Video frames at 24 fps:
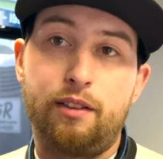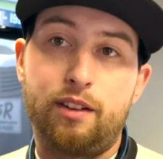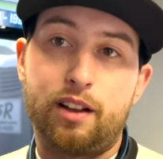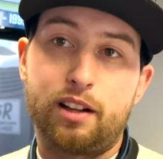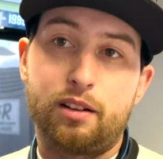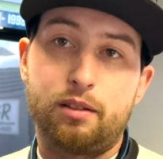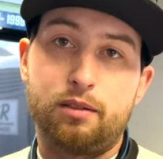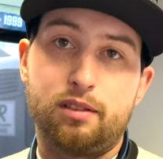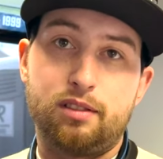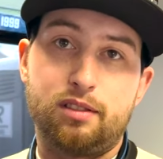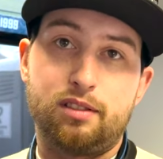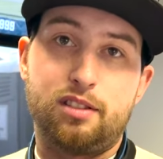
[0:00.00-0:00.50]
Like,
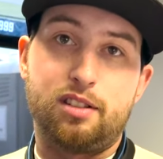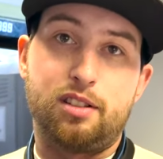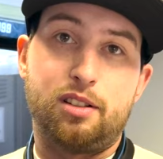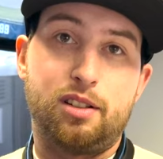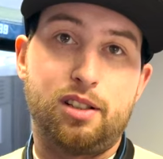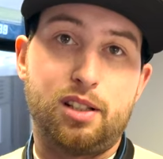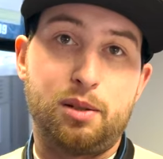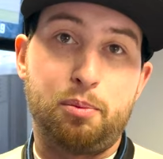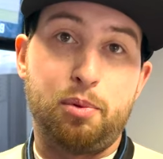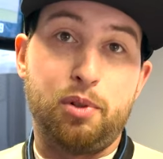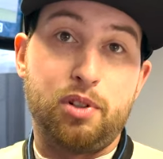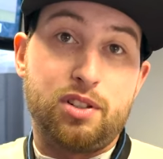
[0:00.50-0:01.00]
to
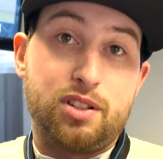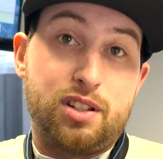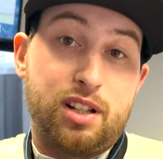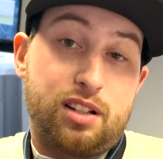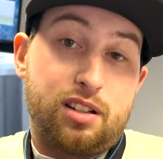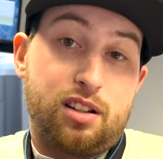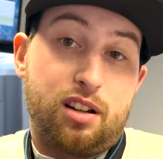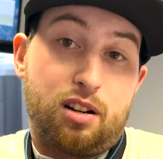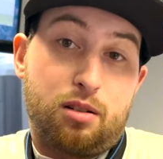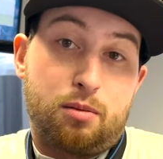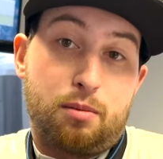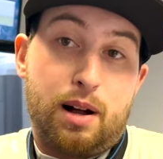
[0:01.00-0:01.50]
put
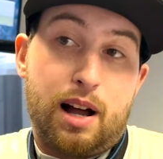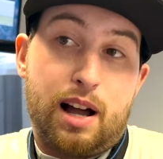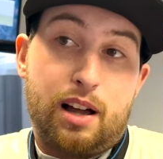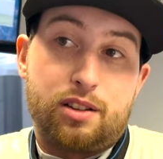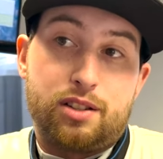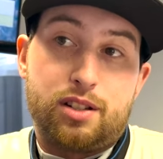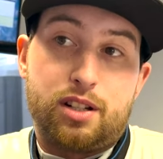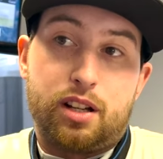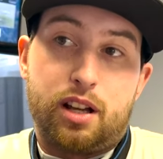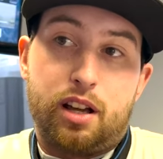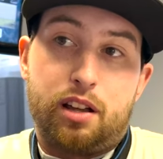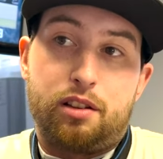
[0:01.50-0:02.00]
600 miles
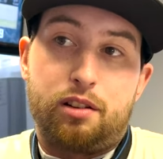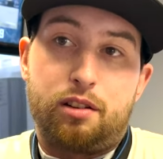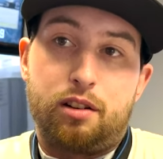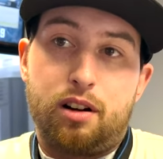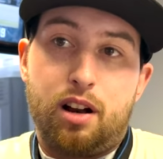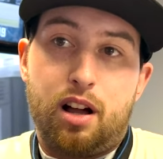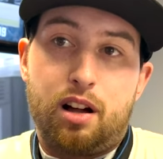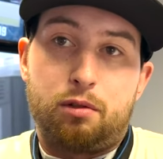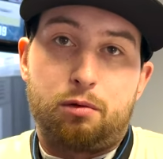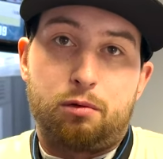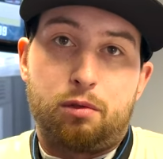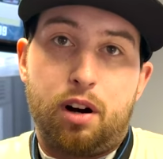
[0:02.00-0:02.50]
together and
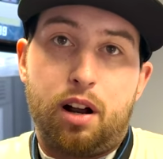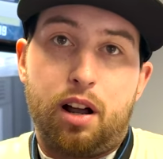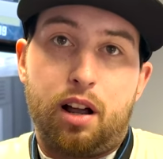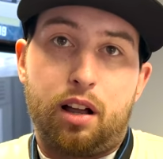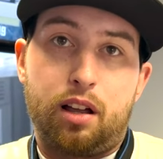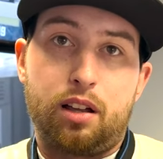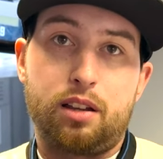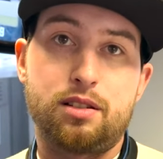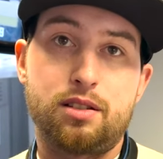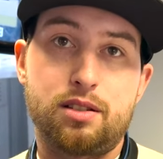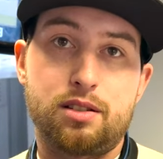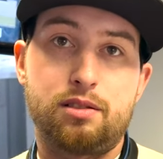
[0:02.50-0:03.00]
not wreck
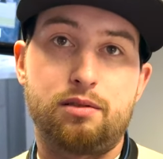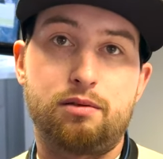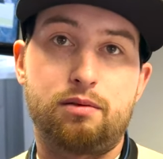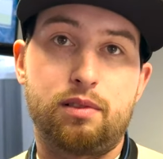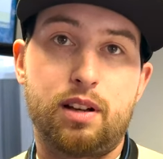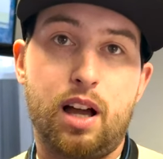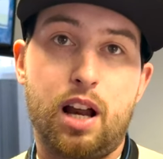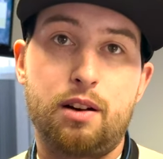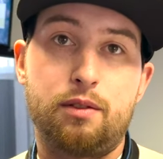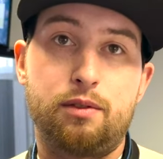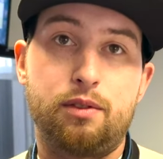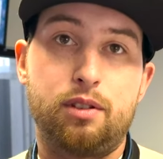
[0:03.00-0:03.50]
is
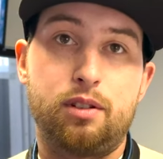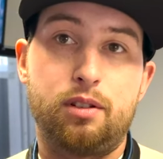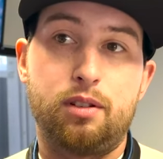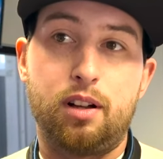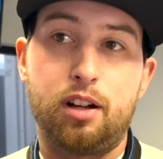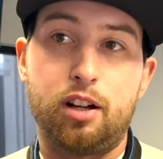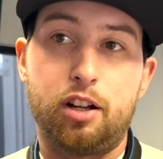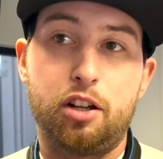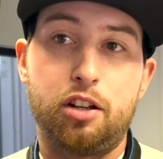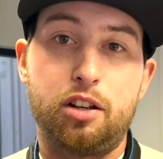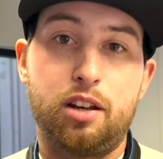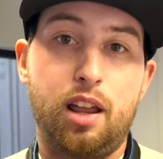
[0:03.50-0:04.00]
kind of a
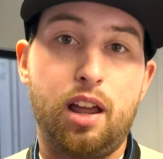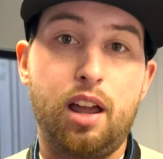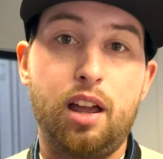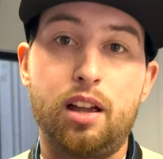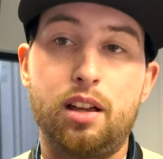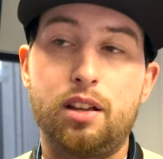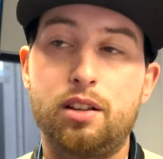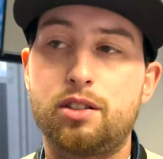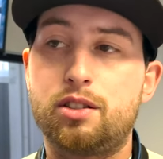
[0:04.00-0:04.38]
good day.